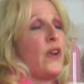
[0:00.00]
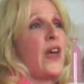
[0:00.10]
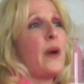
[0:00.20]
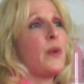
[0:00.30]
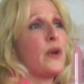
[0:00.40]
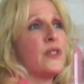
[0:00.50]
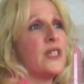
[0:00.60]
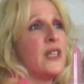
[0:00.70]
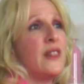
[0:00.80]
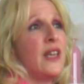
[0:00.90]
that
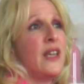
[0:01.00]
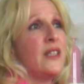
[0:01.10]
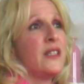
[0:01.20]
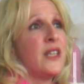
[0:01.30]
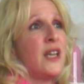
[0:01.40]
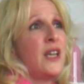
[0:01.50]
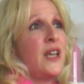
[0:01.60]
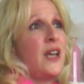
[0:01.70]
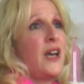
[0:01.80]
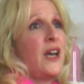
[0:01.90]
person that,
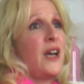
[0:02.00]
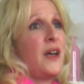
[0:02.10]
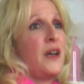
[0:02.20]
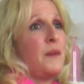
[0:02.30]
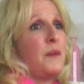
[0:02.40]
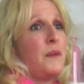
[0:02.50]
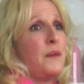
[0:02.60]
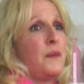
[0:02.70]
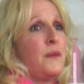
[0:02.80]
our